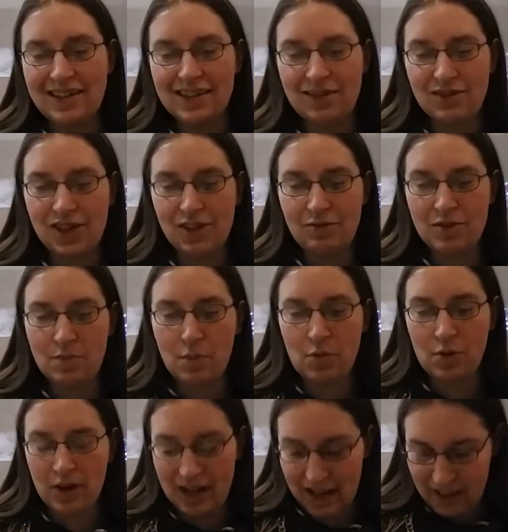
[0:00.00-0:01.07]
So she was
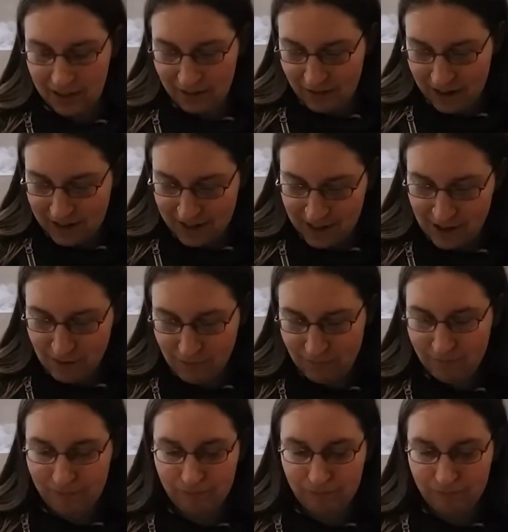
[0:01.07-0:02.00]
born in the rescue,